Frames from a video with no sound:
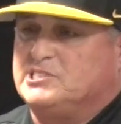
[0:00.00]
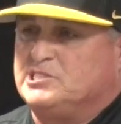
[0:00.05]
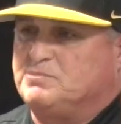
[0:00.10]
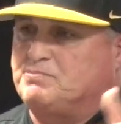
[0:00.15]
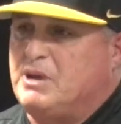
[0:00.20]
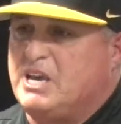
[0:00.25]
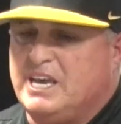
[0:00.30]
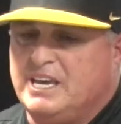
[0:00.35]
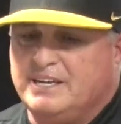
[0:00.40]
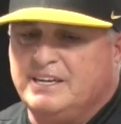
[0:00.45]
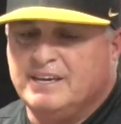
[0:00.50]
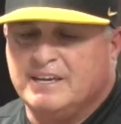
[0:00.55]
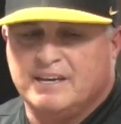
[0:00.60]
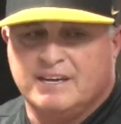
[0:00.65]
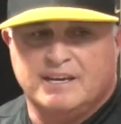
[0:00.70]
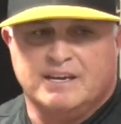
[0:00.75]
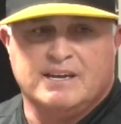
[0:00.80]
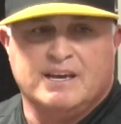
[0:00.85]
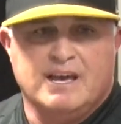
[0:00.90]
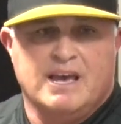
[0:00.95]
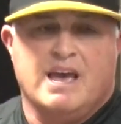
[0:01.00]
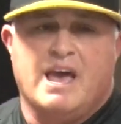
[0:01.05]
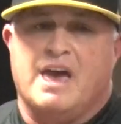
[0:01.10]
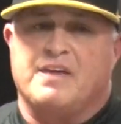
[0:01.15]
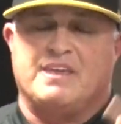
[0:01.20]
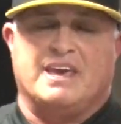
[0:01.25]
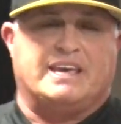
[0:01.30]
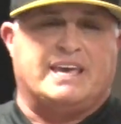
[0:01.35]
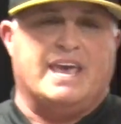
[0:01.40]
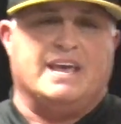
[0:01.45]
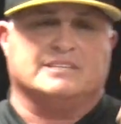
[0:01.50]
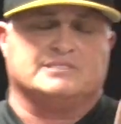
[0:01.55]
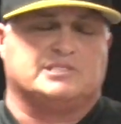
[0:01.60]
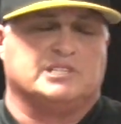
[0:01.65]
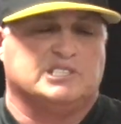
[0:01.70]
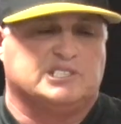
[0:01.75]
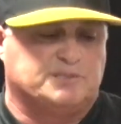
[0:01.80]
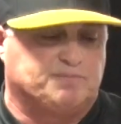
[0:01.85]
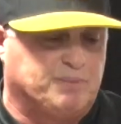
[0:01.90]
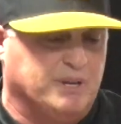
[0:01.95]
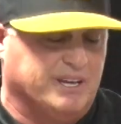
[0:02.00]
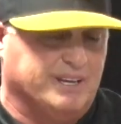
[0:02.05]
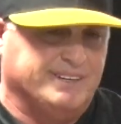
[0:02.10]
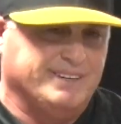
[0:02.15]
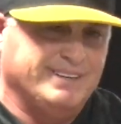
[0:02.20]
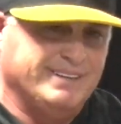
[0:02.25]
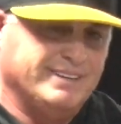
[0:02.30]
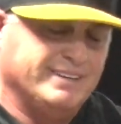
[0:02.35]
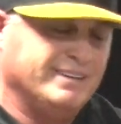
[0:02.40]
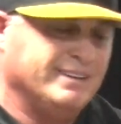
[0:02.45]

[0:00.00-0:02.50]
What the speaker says: speed, and they can't see spin.